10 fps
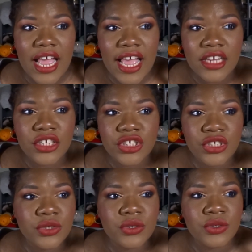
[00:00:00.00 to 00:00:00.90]
I
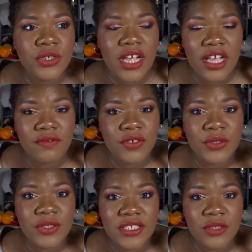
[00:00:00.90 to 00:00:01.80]
should have
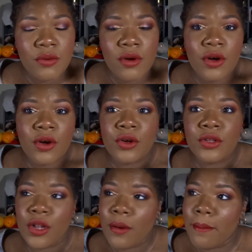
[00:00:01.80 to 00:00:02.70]
used this
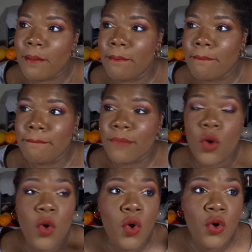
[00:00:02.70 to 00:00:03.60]
one
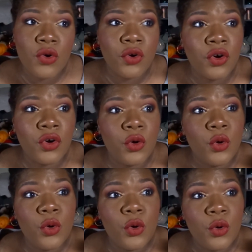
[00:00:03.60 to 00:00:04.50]
more,
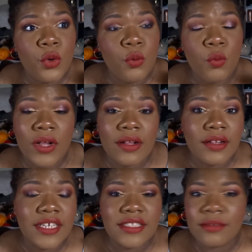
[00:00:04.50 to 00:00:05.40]
well,
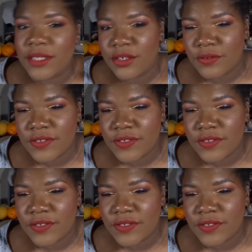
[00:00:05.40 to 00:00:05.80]
in the middle of